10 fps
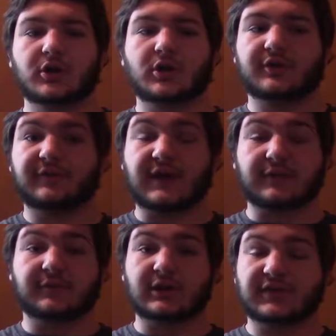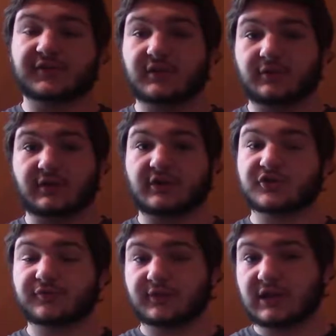the final velocity or the
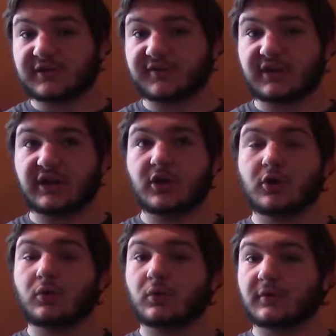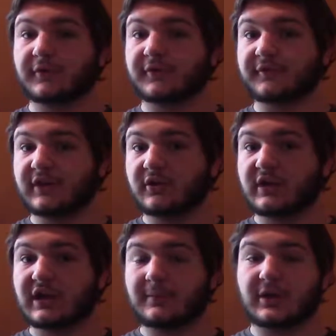initial velocity, or if there's a video
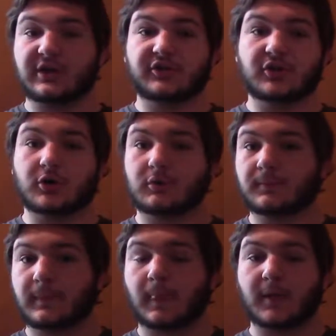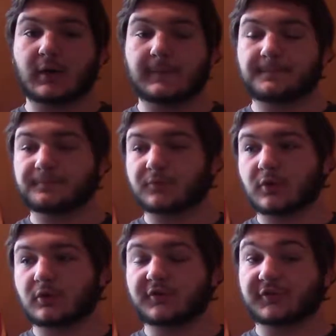camera and you know,
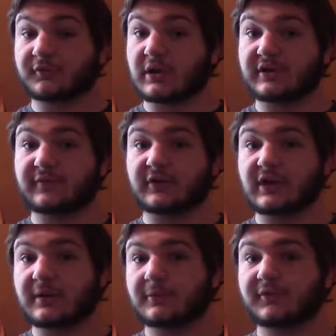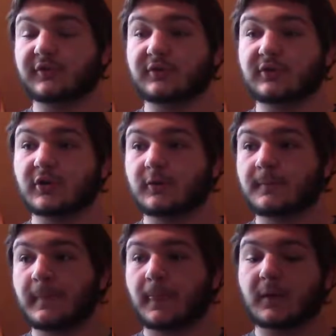because there's a lot of video cameras, you can know
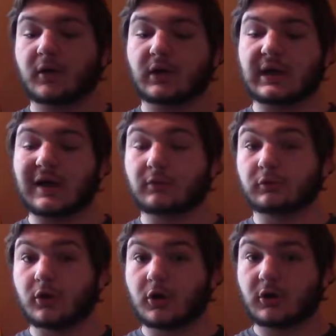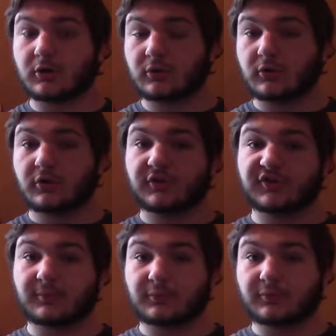how long
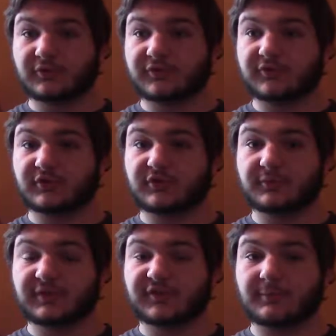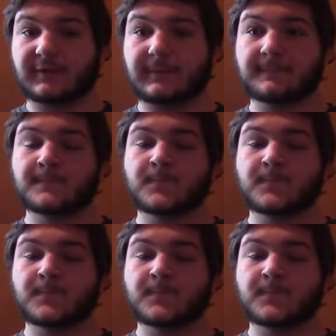someone was doing something.